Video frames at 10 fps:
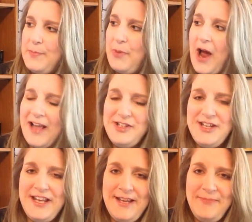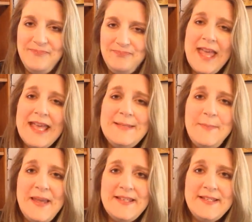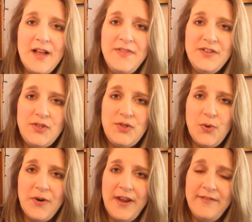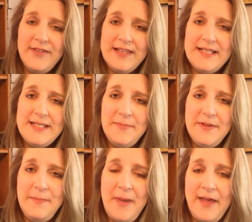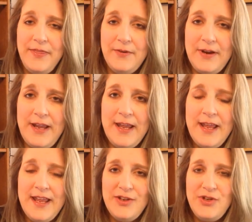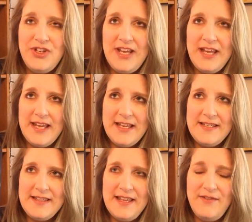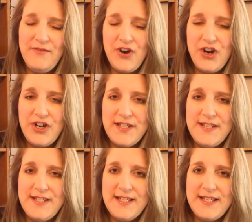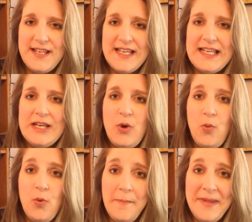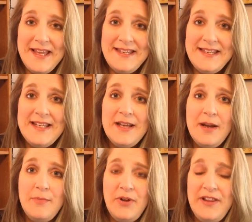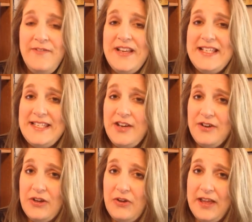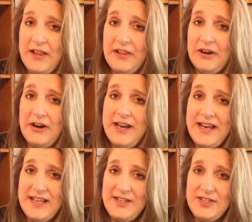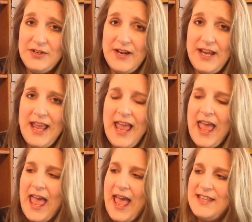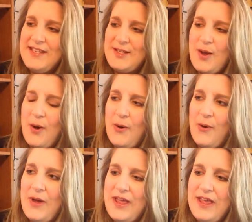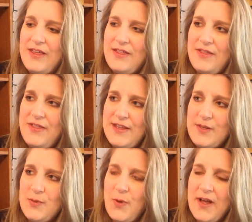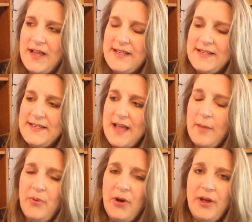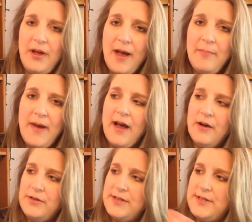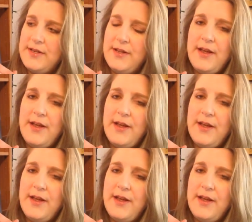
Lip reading: Progeny is based on the story of Elizabeth Bathory. She is the first woman prolific serial killer in history. And so this was a book about